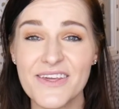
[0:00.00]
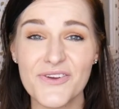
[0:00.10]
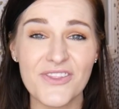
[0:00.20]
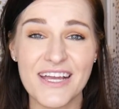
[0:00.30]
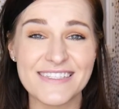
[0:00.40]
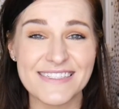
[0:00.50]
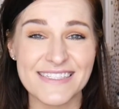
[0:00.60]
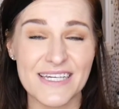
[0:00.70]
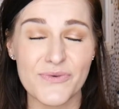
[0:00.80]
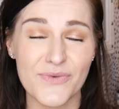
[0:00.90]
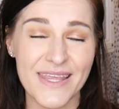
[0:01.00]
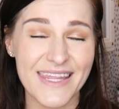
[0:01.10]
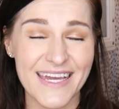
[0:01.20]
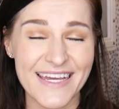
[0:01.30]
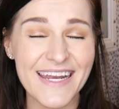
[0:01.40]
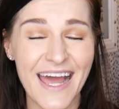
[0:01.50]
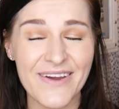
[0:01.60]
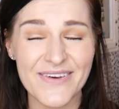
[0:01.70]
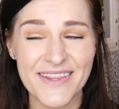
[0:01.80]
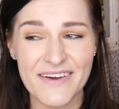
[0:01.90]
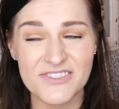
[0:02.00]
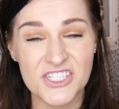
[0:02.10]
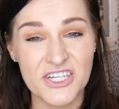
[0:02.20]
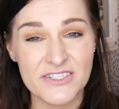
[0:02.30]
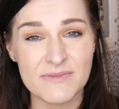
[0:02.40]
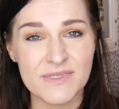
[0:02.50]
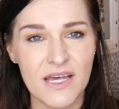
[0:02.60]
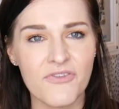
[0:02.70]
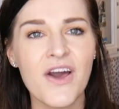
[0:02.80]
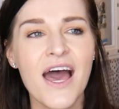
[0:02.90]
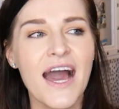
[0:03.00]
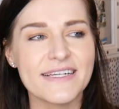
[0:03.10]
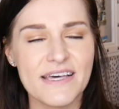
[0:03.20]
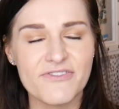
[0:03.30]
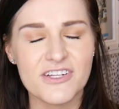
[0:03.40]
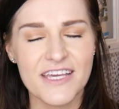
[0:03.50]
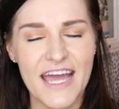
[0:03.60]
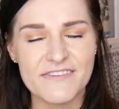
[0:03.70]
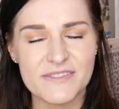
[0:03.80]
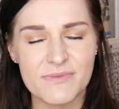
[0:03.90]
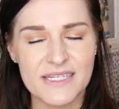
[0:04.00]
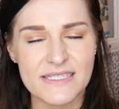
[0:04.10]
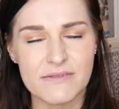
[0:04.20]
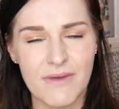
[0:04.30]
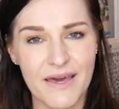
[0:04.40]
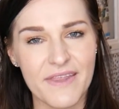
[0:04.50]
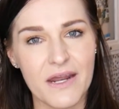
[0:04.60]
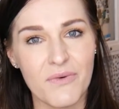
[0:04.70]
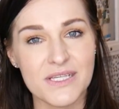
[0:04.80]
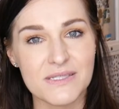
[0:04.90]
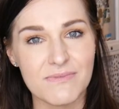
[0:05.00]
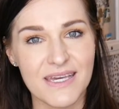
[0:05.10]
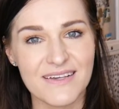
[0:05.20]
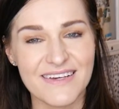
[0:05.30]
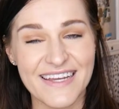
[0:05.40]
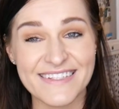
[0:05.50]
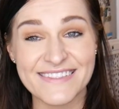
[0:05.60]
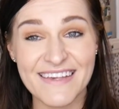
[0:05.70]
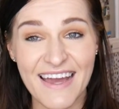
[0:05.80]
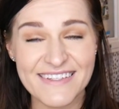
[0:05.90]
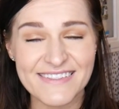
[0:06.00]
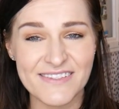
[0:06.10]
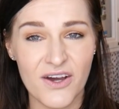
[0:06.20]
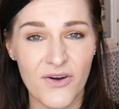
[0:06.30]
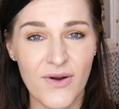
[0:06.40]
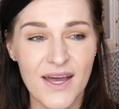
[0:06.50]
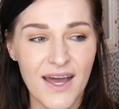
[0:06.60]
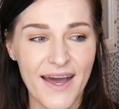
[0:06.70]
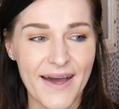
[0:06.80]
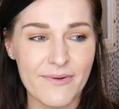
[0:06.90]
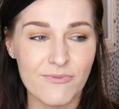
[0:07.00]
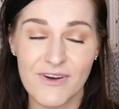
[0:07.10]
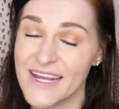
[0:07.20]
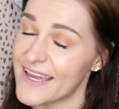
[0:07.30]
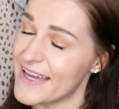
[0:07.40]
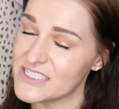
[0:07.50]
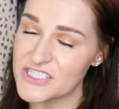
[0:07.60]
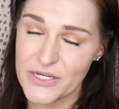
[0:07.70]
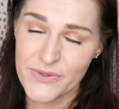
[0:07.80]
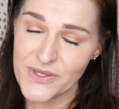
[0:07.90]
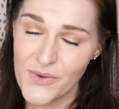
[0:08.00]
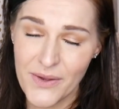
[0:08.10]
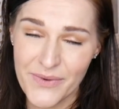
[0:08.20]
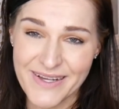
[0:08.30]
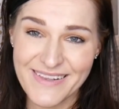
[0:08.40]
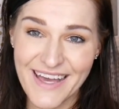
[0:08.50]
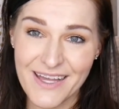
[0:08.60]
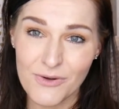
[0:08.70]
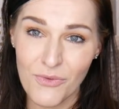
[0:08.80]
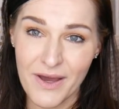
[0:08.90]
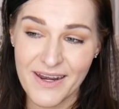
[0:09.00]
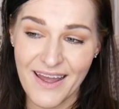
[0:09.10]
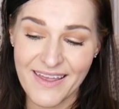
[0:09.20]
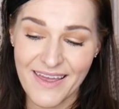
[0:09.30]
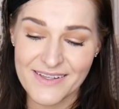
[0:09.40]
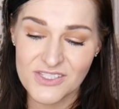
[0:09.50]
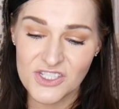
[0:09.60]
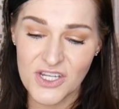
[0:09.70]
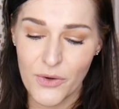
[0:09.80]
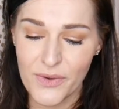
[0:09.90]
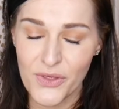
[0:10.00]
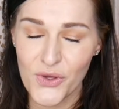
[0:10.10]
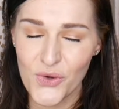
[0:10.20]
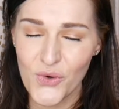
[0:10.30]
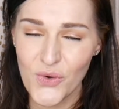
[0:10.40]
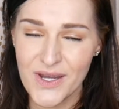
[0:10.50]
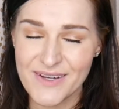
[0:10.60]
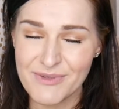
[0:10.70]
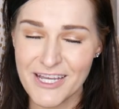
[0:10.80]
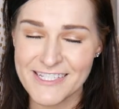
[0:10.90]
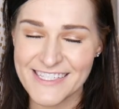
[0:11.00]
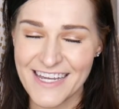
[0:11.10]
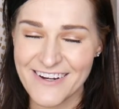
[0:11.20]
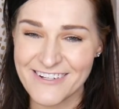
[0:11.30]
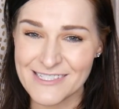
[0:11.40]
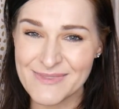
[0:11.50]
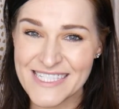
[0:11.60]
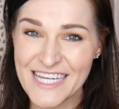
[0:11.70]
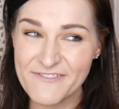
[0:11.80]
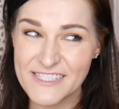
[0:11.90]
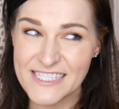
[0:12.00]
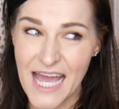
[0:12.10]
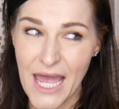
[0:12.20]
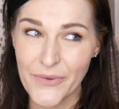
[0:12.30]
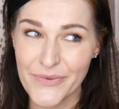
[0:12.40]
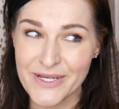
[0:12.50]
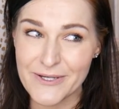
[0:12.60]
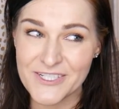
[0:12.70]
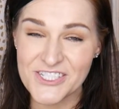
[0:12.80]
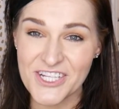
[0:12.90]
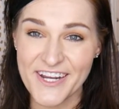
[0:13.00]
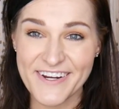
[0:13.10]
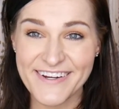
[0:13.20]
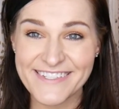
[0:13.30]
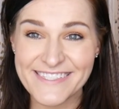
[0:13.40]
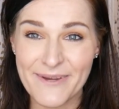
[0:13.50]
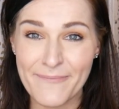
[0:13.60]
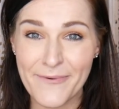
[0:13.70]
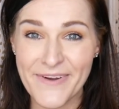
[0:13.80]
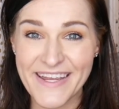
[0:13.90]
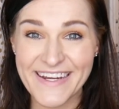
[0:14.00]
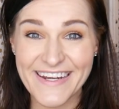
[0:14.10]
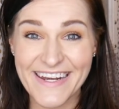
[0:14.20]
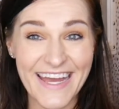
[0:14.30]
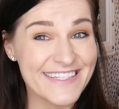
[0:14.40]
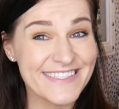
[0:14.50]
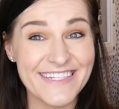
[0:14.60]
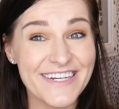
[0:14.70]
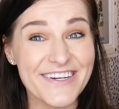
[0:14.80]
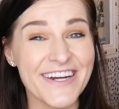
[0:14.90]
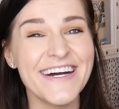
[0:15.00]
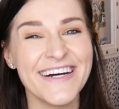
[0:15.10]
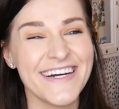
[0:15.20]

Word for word: that you'd like to see with it. I would love to share some stuff. I definitely have some things in mind that I want to make, like I said. So what I can share with you, I will. And what I can't share with you, because they are Christmas gifts, I will share some point next year.